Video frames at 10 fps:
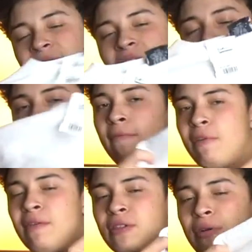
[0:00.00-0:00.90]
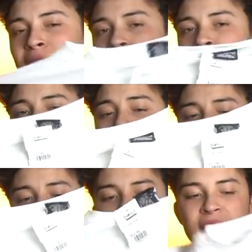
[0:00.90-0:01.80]
flag Ralph Lauren
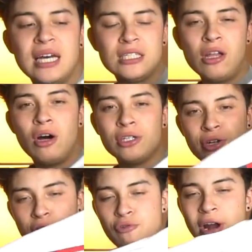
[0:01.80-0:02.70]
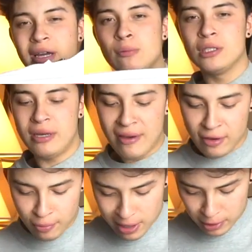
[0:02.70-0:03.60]
t-shirt in a size large, no cracking
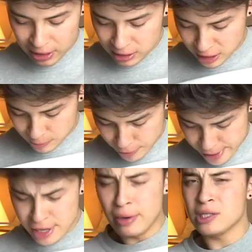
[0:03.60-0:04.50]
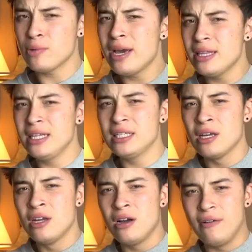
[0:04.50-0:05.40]
whatsoever. Pretty much seems like it's brand new. I swear these
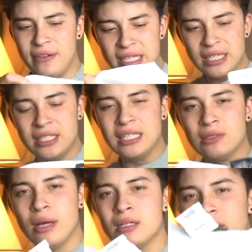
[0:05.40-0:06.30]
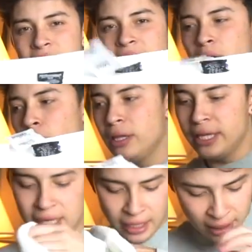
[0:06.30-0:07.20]
are vintage tees as well because of thicker
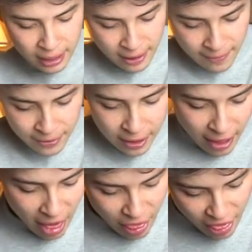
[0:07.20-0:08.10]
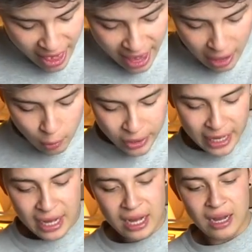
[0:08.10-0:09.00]
quality. And then we
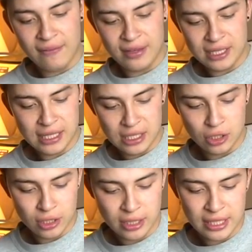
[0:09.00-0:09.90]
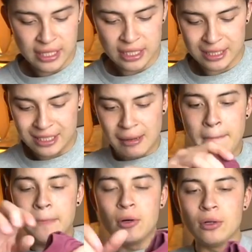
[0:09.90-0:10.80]
have, this is just the
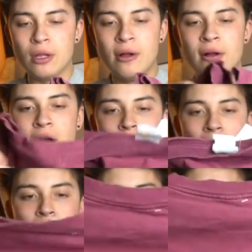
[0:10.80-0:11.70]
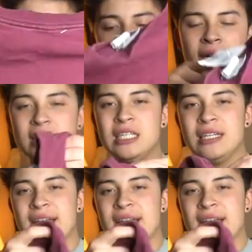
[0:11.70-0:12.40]
simple Carhartt pocket tee,